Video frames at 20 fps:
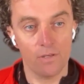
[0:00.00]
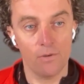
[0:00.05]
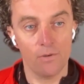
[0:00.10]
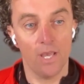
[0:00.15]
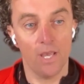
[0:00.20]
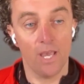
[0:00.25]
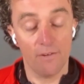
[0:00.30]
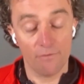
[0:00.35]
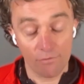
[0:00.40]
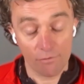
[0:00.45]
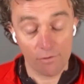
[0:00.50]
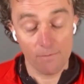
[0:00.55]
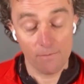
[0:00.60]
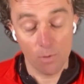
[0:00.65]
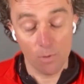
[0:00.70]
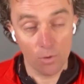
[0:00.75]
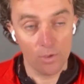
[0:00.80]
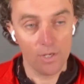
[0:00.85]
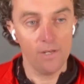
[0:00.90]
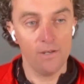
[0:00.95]
every
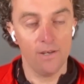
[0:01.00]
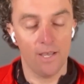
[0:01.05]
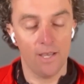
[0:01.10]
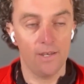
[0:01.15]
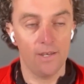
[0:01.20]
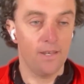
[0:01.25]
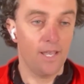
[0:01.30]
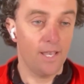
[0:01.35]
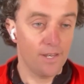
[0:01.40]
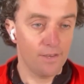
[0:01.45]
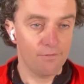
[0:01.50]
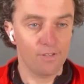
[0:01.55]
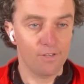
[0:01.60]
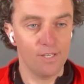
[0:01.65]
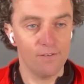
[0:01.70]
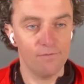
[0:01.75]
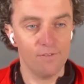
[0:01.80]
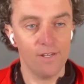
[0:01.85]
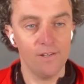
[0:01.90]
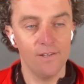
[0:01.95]
morning and every
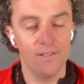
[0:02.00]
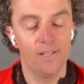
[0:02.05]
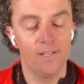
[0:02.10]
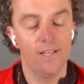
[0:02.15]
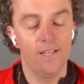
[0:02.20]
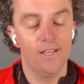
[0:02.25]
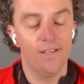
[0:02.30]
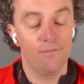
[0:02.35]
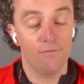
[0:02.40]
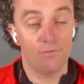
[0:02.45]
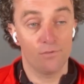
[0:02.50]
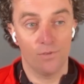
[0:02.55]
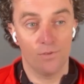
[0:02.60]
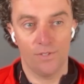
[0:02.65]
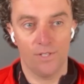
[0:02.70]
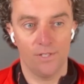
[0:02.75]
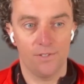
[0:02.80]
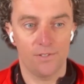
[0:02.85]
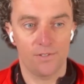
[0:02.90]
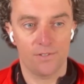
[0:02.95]
evening, for all the
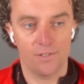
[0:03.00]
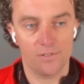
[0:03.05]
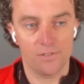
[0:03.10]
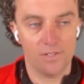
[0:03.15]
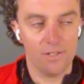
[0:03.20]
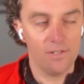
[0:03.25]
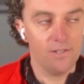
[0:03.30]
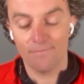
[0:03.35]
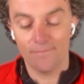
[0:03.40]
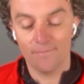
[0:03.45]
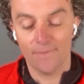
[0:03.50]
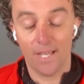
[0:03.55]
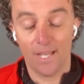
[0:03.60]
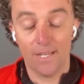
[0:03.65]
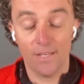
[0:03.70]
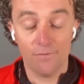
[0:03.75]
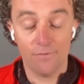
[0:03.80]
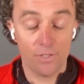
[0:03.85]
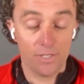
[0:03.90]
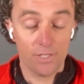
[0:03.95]
dentists listening. And
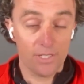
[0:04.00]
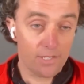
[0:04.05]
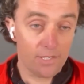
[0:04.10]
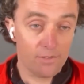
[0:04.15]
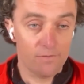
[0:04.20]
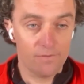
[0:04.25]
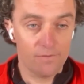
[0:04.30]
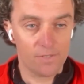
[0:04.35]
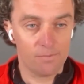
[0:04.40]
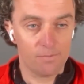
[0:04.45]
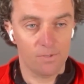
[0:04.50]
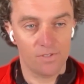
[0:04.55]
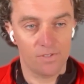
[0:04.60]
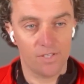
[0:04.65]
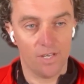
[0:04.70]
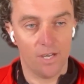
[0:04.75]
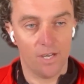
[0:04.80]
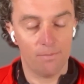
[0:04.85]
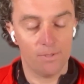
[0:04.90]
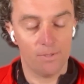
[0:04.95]
if you can get your investments
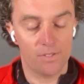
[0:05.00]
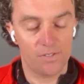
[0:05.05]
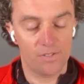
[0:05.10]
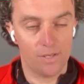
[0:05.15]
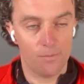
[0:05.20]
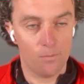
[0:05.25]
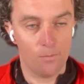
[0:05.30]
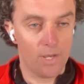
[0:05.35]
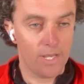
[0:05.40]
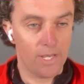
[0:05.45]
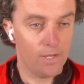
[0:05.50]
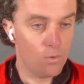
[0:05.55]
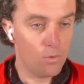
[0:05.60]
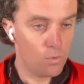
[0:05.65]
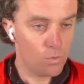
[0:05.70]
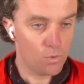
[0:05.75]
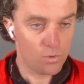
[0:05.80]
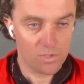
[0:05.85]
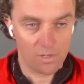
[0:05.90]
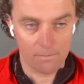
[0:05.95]
set up in the same way,
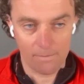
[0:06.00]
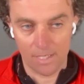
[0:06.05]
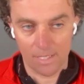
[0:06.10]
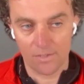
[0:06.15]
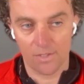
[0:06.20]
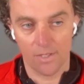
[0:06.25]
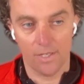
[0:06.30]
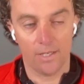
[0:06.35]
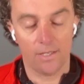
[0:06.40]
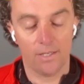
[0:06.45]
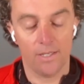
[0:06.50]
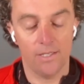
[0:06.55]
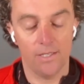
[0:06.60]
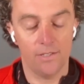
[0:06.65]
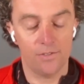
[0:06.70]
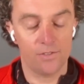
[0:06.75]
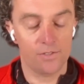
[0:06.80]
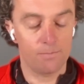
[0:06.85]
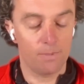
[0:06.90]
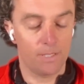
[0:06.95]
automatic, and it
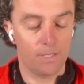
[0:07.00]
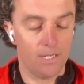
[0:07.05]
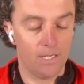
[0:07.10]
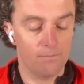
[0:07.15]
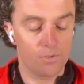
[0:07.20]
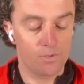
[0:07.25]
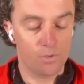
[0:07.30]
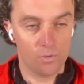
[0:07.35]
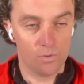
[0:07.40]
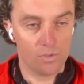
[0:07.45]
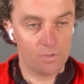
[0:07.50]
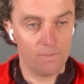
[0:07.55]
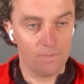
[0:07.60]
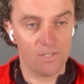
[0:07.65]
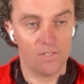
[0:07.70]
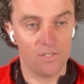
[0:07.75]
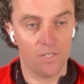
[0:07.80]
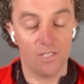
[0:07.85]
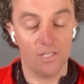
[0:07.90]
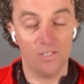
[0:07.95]
just becomes
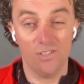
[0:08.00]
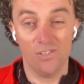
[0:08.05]
automatic, and you